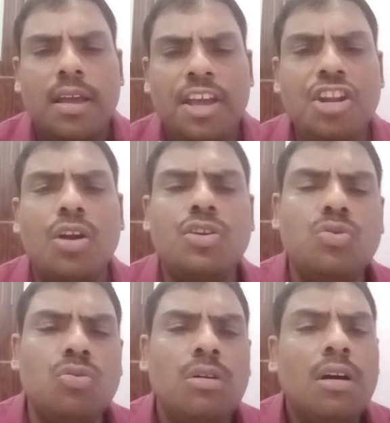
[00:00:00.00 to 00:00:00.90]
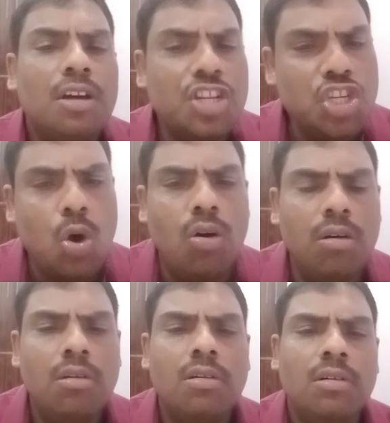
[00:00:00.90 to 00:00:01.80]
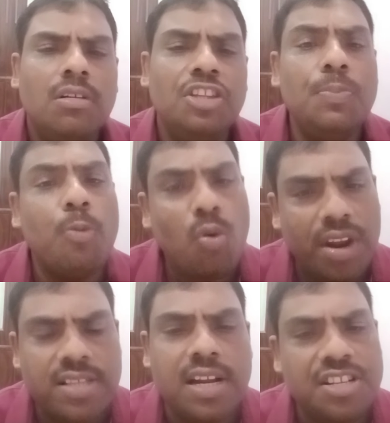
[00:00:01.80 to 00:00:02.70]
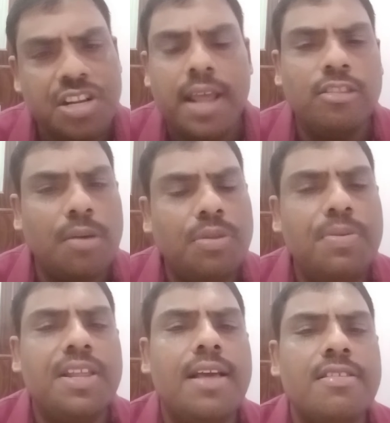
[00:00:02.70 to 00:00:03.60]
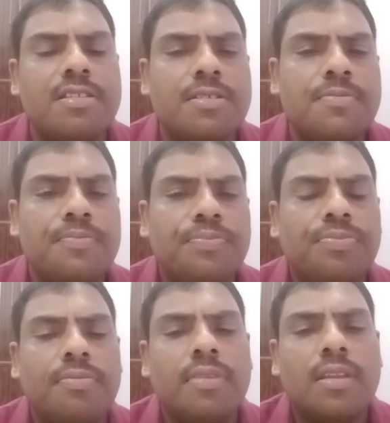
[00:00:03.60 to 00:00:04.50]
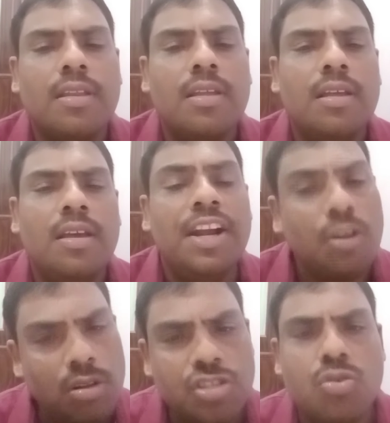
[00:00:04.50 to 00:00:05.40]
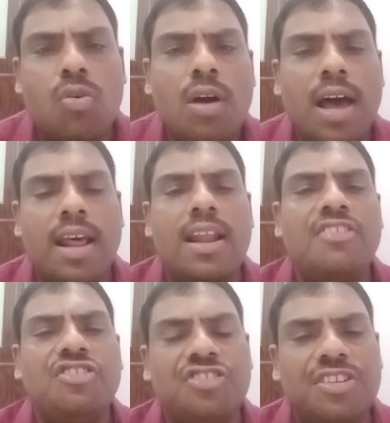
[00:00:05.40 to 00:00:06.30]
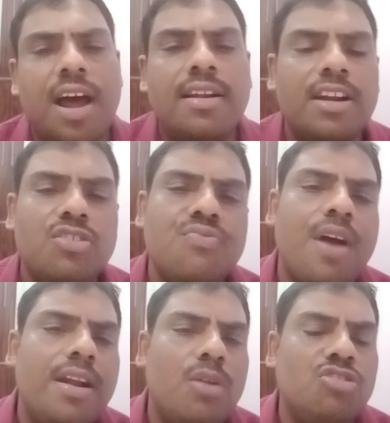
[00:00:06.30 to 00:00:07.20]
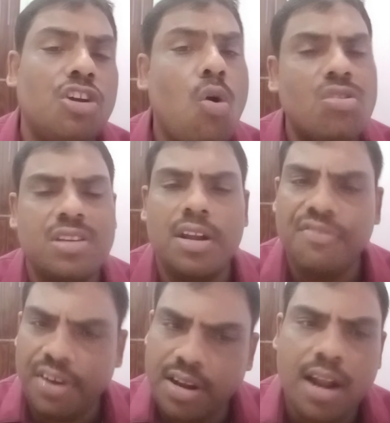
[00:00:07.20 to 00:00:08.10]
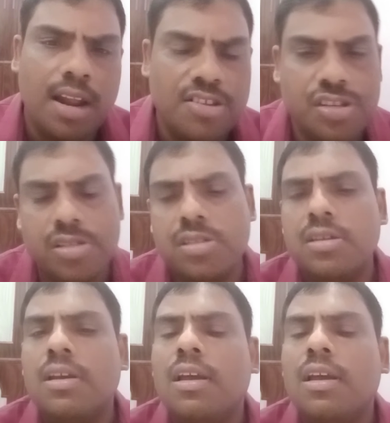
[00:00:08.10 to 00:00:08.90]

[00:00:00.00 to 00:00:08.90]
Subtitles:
in order to know the progress and strength of the business. It also analyzes the data to find out the cause and effect analysis.